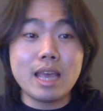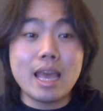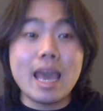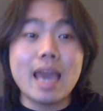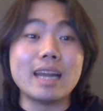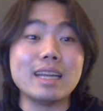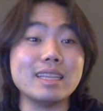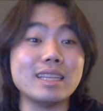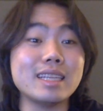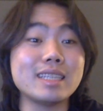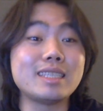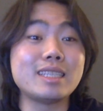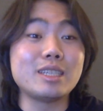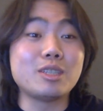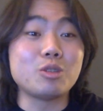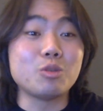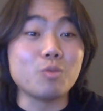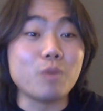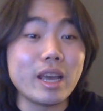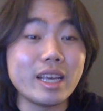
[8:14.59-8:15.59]
And in this
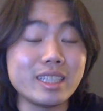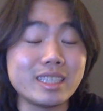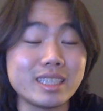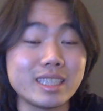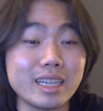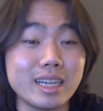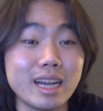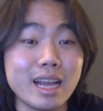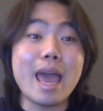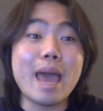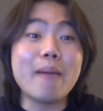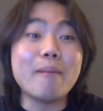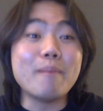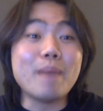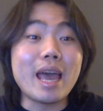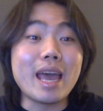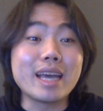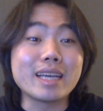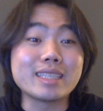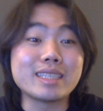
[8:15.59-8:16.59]
situation,
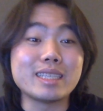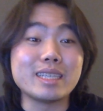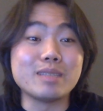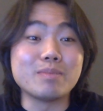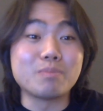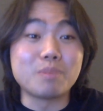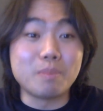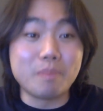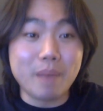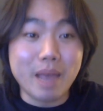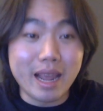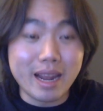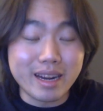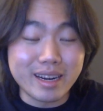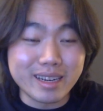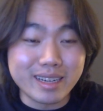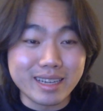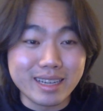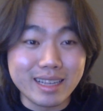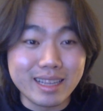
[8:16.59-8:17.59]
MX is
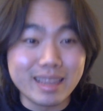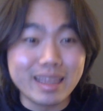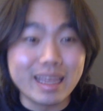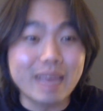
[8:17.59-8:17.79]
prepared.